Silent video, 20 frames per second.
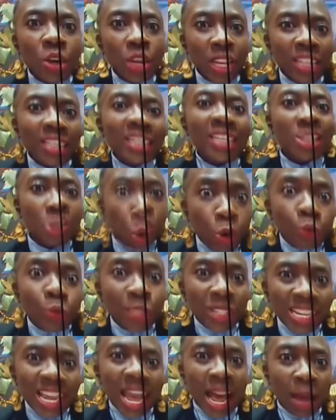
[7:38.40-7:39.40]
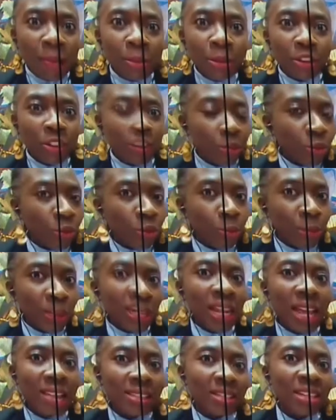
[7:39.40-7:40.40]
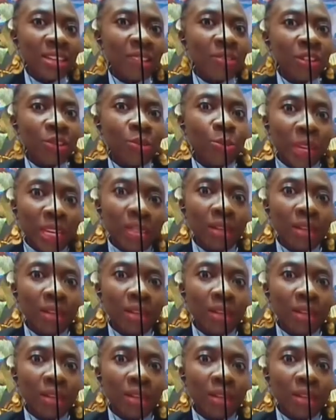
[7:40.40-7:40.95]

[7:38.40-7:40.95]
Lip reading: is already happened. The bill hasn't even been